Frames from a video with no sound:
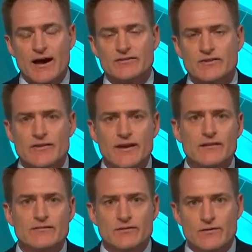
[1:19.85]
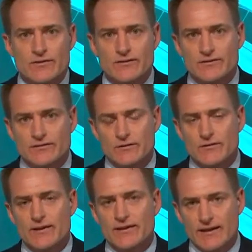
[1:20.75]
So they're sort
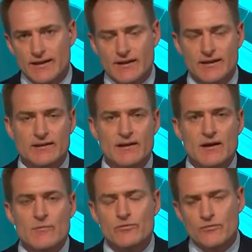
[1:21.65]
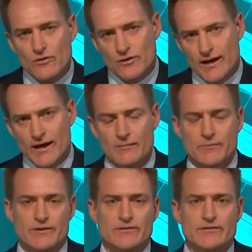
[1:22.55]
of the key broad
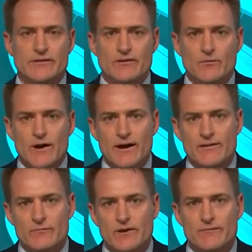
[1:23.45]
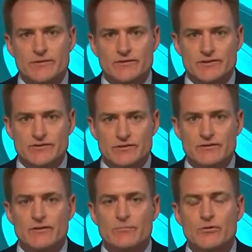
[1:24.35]
elements in the way that we've
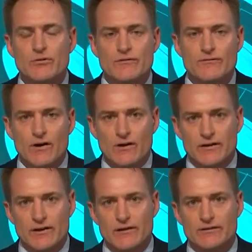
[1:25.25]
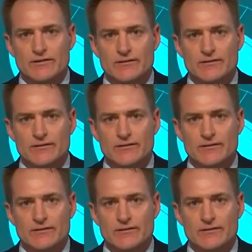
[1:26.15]
positioned the portfolio